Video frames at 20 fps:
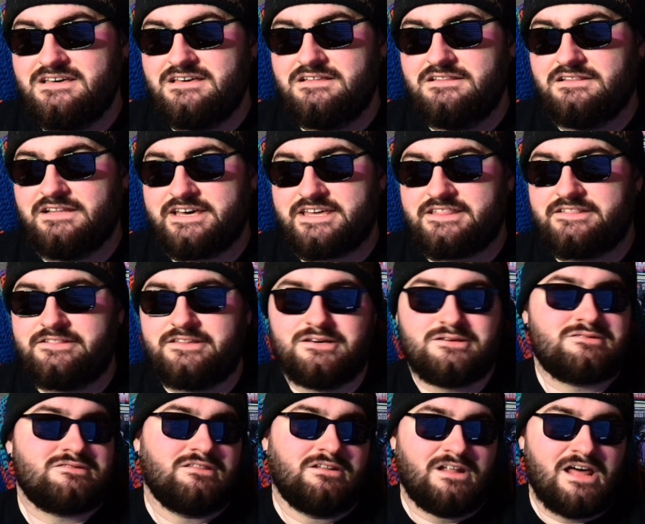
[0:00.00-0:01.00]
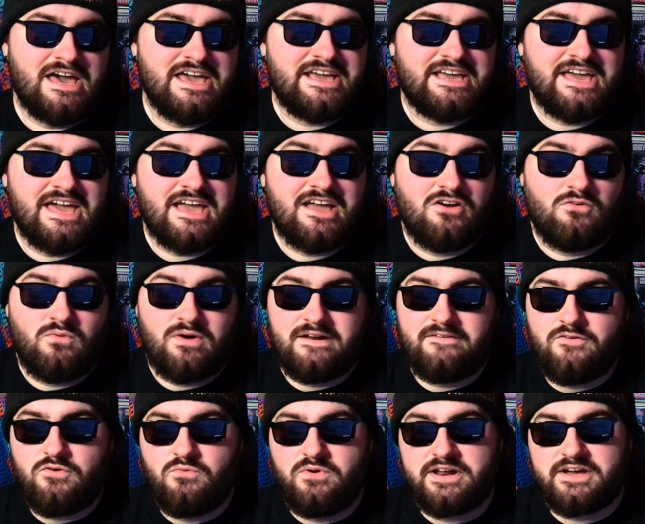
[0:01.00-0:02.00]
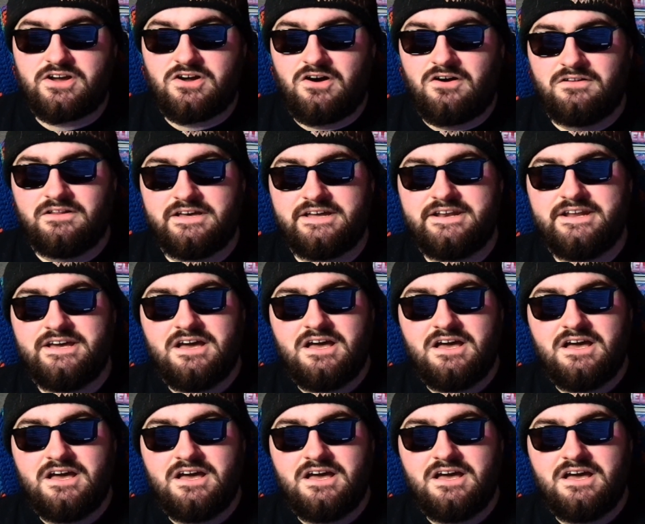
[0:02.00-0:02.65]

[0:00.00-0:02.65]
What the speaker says: like, disliking, or whatever you want to call it,